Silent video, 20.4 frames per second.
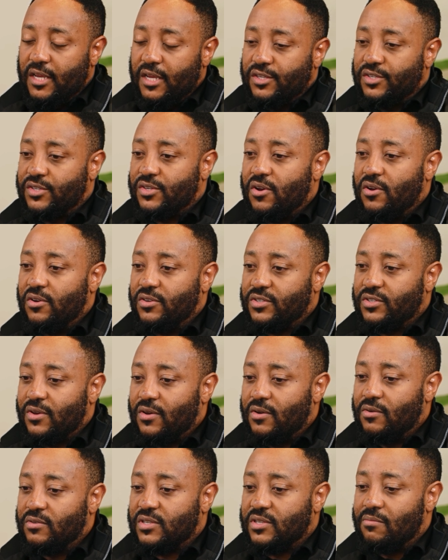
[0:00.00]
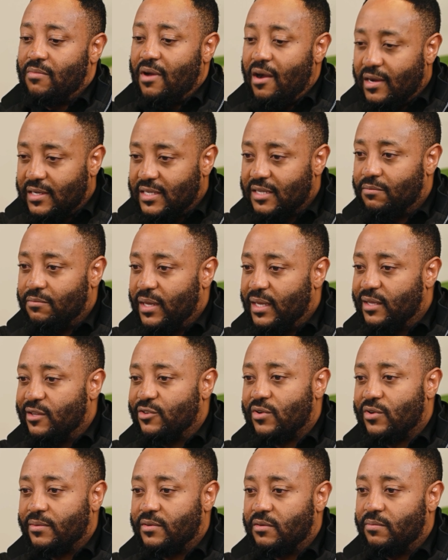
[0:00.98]
So marketing being
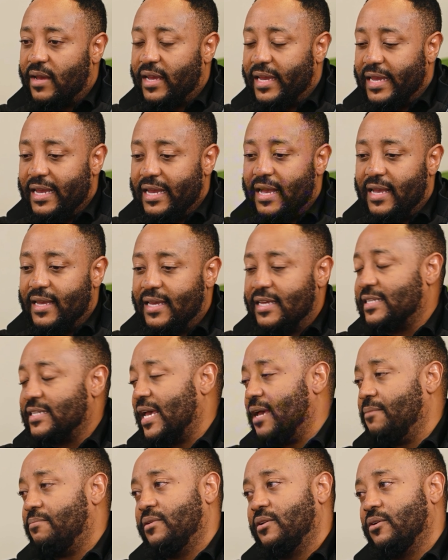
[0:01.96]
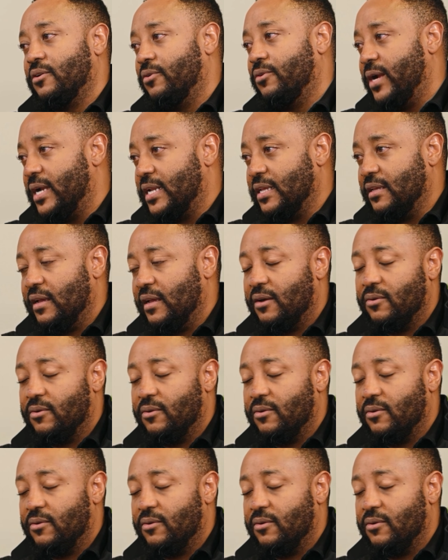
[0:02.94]
disrupted by AI is happening already.